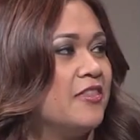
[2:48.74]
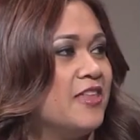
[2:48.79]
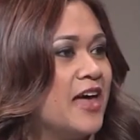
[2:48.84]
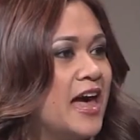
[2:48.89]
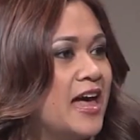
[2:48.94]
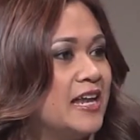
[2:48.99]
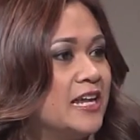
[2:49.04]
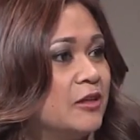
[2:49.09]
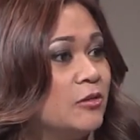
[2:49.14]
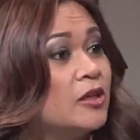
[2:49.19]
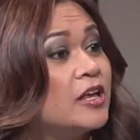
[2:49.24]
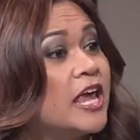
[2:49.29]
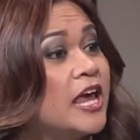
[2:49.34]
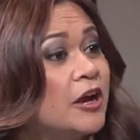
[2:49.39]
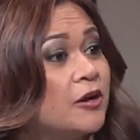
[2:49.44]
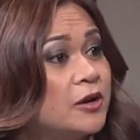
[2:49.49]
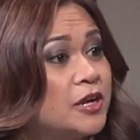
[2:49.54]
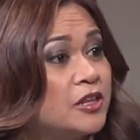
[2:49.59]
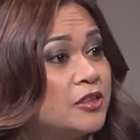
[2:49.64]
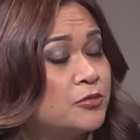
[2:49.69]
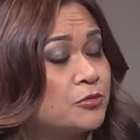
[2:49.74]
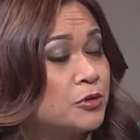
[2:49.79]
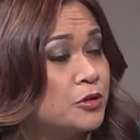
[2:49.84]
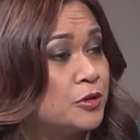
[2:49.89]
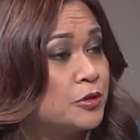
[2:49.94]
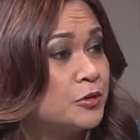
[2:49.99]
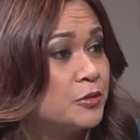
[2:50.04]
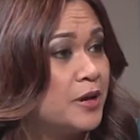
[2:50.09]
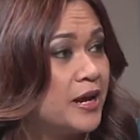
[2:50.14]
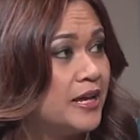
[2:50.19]
that it'll carry
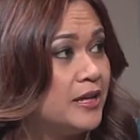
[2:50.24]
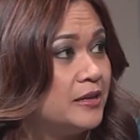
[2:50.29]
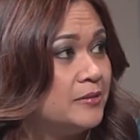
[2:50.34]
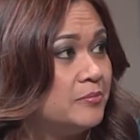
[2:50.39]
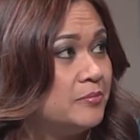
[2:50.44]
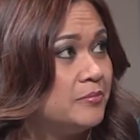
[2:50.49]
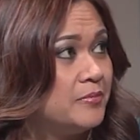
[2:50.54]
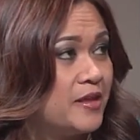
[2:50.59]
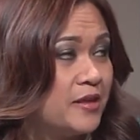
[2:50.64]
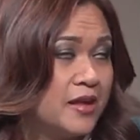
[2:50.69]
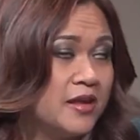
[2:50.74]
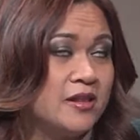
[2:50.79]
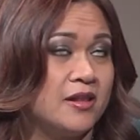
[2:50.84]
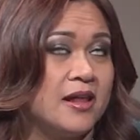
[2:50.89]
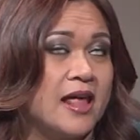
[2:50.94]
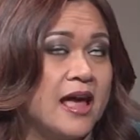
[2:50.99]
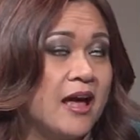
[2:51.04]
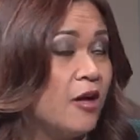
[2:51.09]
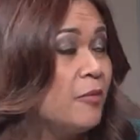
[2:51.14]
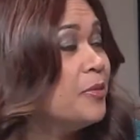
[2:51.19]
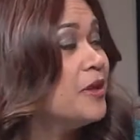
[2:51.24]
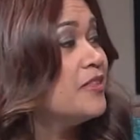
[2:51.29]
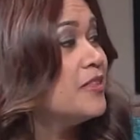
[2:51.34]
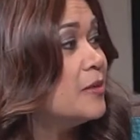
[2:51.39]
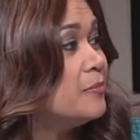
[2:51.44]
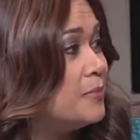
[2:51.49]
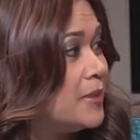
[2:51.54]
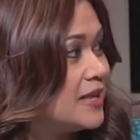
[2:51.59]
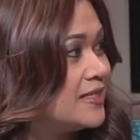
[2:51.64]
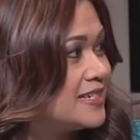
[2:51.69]
through in, in helping
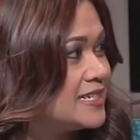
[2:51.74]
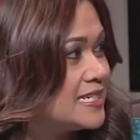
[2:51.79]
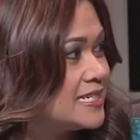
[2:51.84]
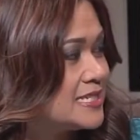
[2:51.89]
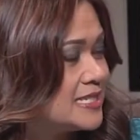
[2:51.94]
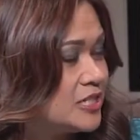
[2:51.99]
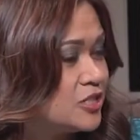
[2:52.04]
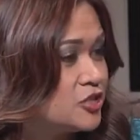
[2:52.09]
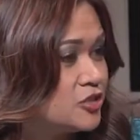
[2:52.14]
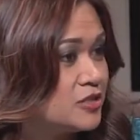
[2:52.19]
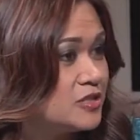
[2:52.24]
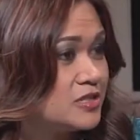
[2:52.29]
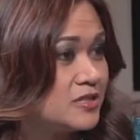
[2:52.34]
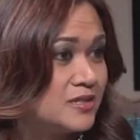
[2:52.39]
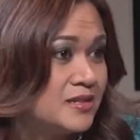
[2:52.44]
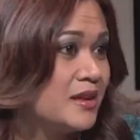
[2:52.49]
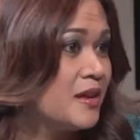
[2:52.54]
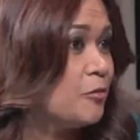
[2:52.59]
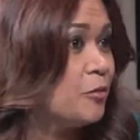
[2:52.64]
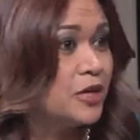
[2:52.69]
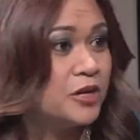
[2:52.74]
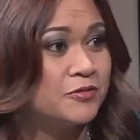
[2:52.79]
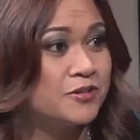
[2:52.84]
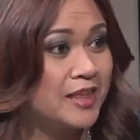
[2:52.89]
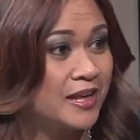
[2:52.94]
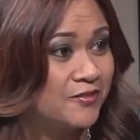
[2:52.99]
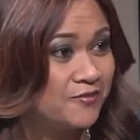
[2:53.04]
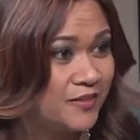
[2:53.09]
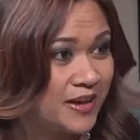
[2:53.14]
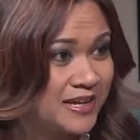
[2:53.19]
them make the decisions, whatever
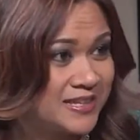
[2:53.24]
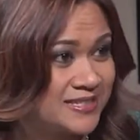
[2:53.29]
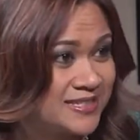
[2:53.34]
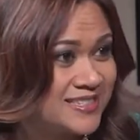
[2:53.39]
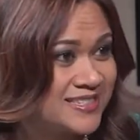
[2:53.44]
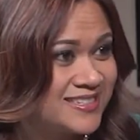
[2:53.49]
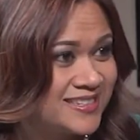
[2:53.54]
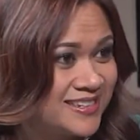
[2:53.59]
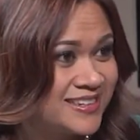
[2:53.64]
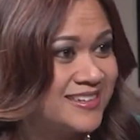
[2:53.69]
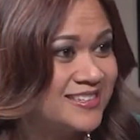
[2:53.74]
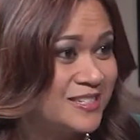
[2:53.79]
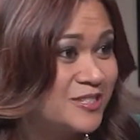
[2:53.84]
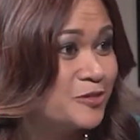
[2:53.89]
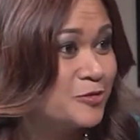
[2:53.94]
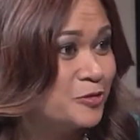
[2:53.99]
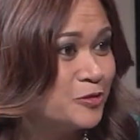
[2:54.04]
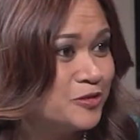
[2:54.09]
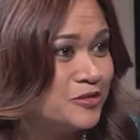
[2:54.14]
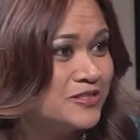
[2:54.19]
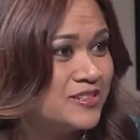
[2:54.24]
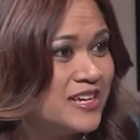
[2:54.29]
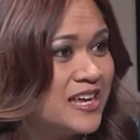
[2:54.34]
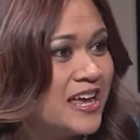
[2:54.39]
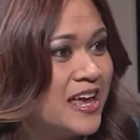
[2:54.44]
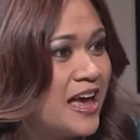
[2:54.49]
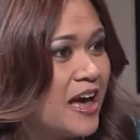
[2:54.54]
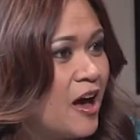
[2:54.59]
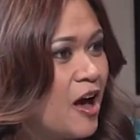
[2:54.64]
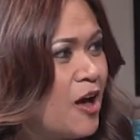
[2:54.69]
they face in right. school.
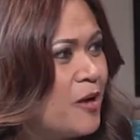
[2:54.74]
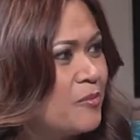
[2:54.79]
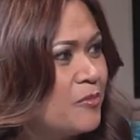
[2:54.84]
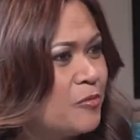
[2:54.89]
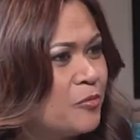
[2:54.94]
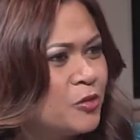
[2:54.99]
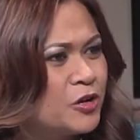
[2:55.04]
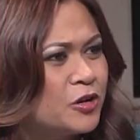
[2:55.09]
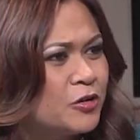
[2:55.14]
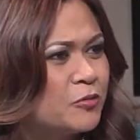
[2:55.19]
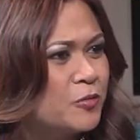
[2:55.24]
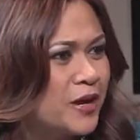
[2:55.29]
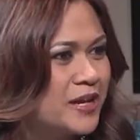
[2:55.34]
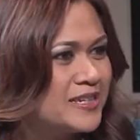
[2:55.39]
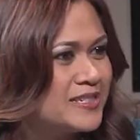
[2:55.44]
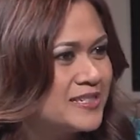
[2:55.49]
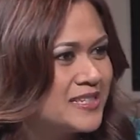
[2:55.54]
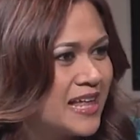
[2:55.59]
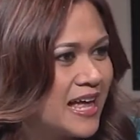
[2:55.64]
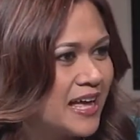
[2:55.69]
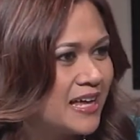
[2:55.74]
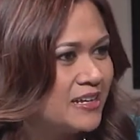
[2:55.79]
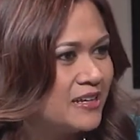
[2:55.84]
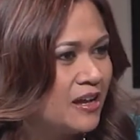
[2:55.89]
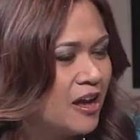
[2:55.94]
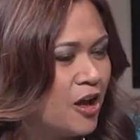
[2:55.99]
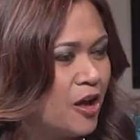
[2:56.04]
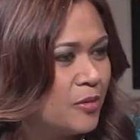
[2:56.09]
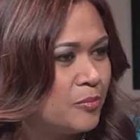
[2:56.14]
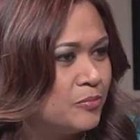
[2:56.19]
Mm -hmm. um, what are ways that
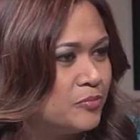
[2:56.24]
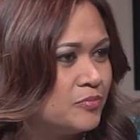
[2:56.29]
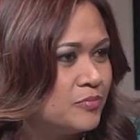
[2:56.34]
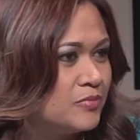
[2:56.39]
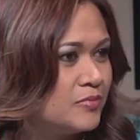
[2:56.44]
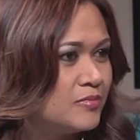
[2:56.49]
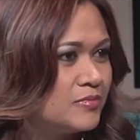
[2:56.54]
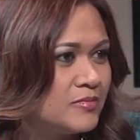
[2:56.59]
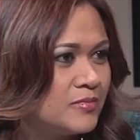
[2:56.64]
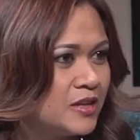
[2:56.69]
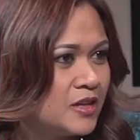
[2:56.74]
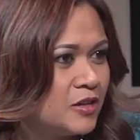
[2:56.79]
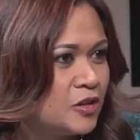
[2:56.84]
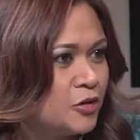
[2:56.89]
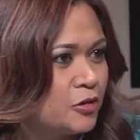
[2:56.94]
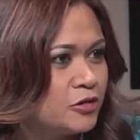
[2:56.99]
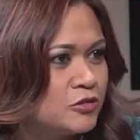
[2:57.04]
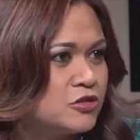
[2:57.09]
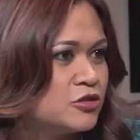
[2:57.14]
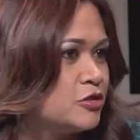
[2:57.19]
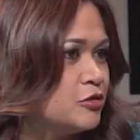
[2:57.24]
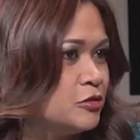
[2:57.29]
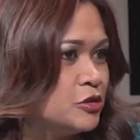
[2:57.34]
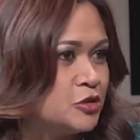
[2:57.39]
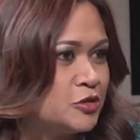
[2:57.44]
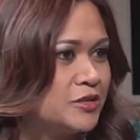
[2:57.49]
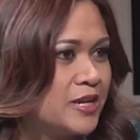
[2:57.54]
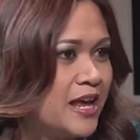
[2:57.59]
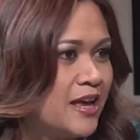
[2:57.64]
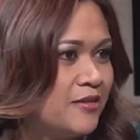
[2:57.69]
um, your
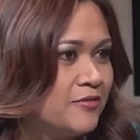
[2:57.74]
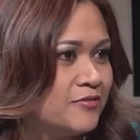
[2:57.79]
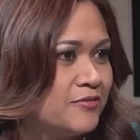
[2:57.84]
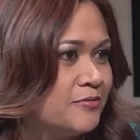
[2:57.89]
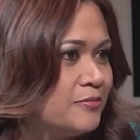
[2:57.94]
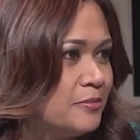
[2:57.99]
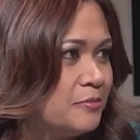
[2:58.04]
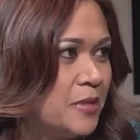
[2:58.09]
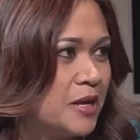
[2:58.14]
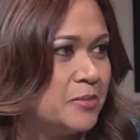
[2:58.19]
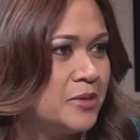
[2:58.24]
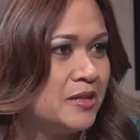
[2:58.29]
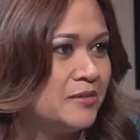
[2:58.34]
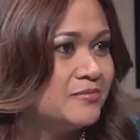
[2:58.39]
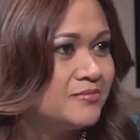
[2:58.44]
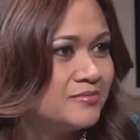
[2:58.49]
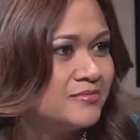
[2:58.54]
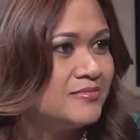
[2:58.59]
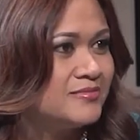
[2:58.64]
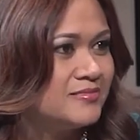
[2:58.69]
children have maybe? Well,